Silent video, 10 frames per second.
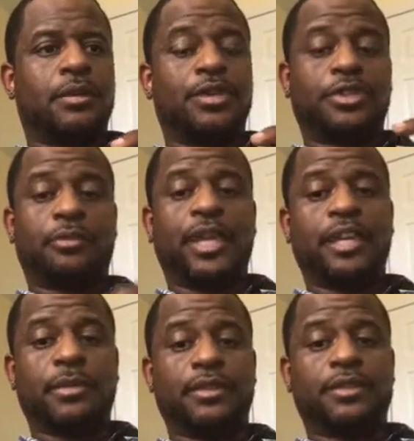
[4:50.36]
with your
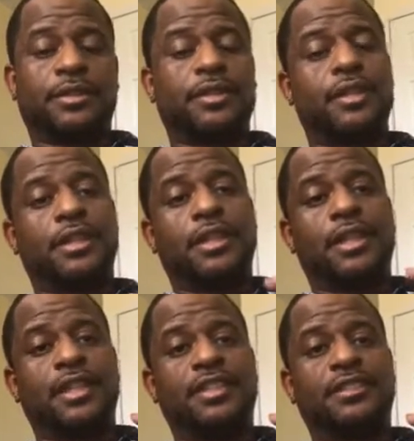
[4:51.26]
payments
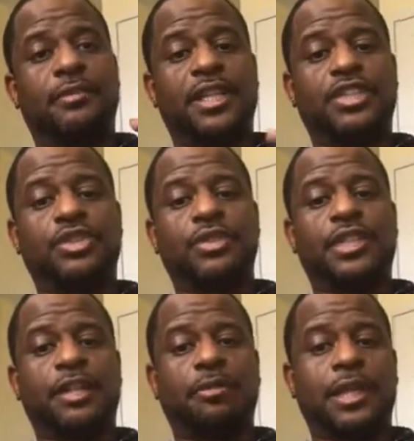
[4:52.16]
is make
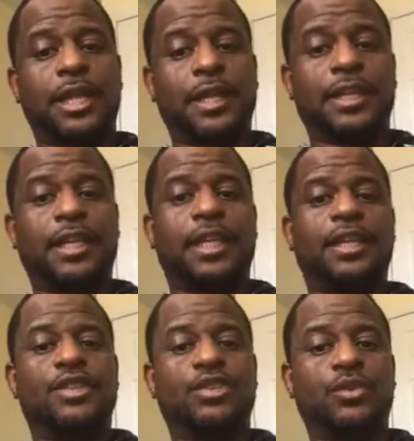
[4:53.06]
sure they apply it
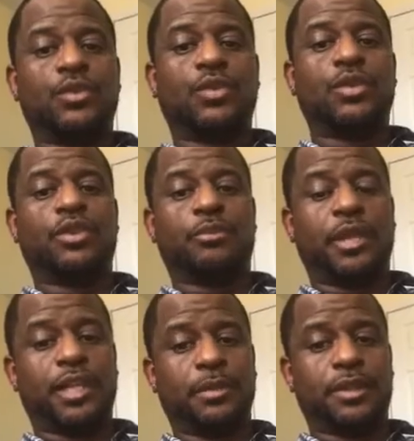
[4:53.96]
to your
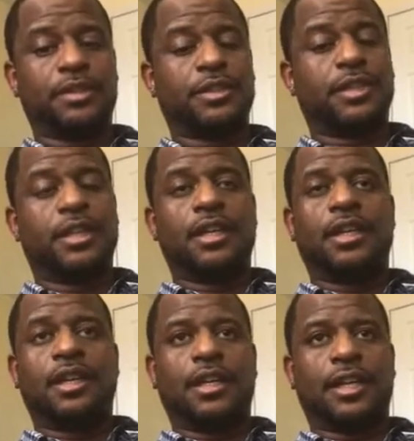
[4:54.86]
payment.
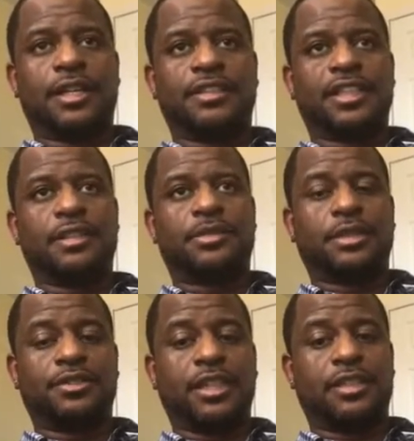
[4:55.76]
A lot of times
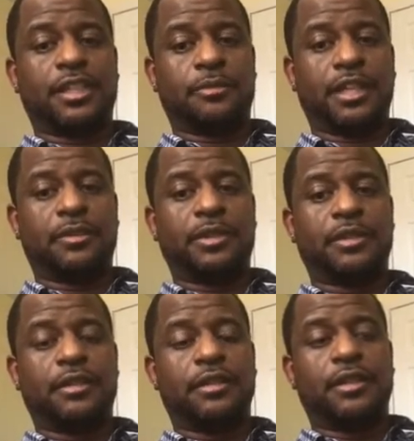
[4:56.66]
they'll take that
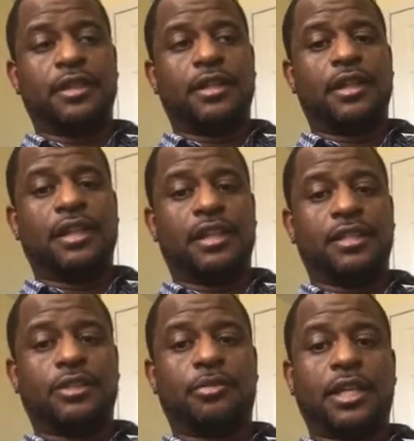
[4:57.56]
payment
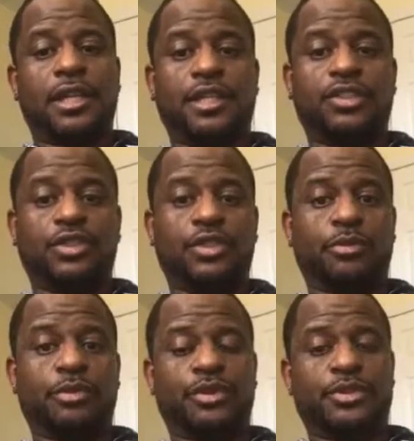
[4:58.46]
and they'll apply it to
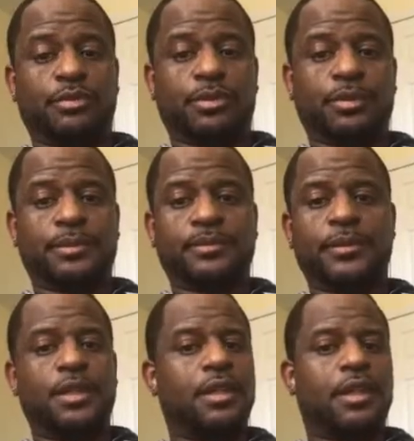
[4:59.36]
your principal.
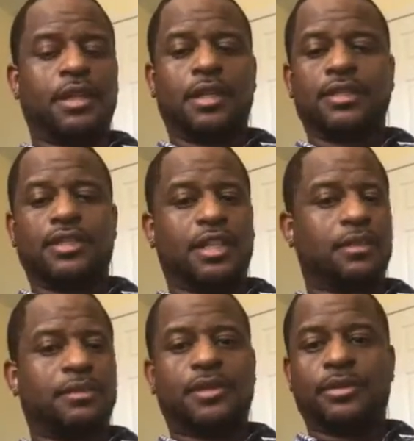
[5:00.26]
Tell
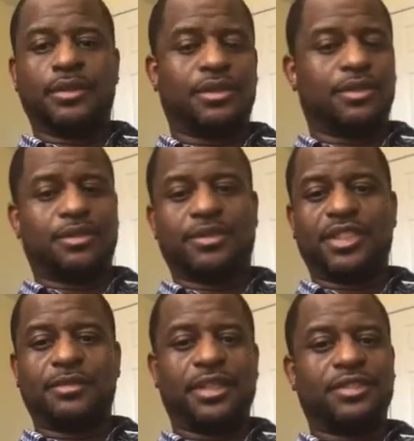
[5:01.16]
them don't
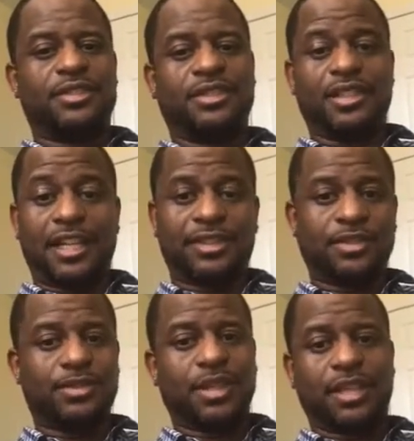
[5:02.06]
tell them not
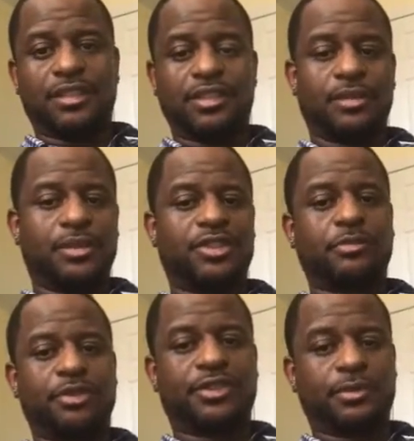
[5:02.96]
to do that. You don't want
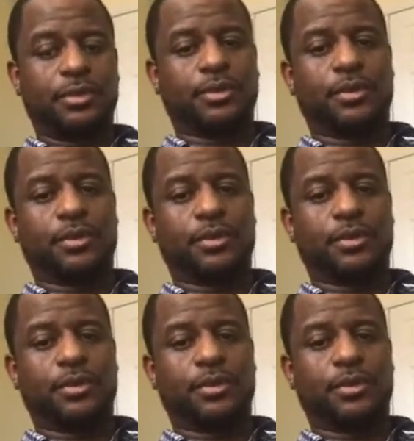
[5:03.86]
your principal to